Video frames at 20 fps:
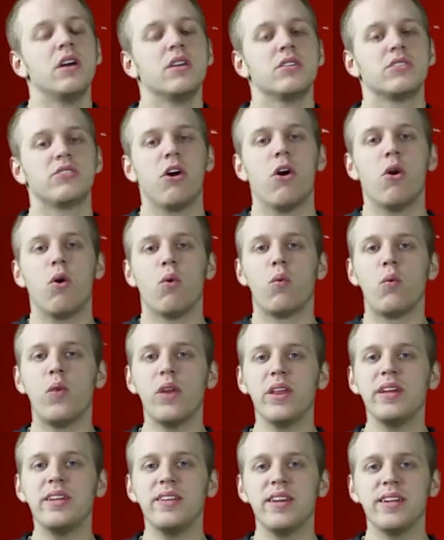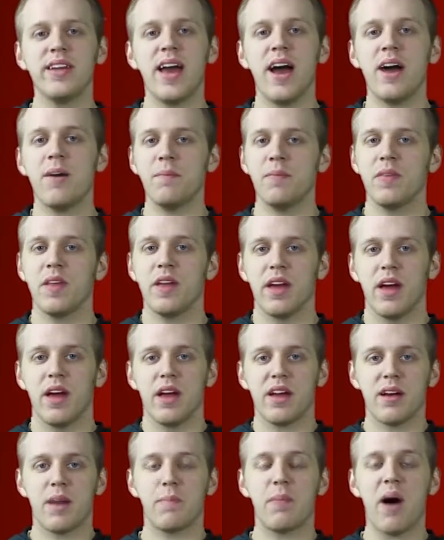So really dig down,
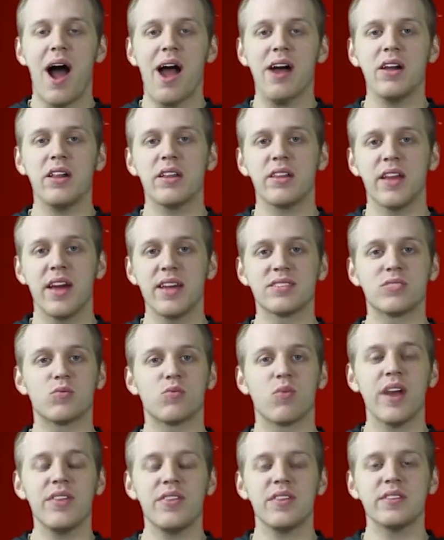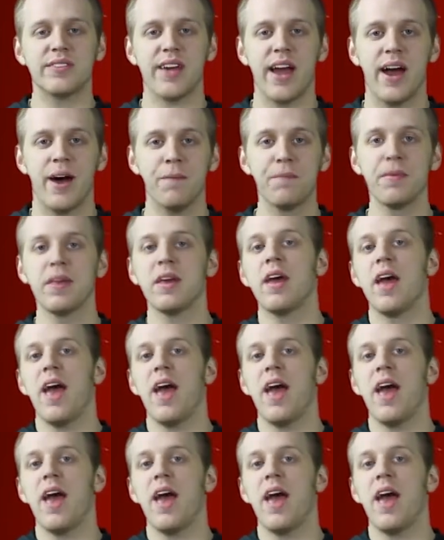compile a list, write this out,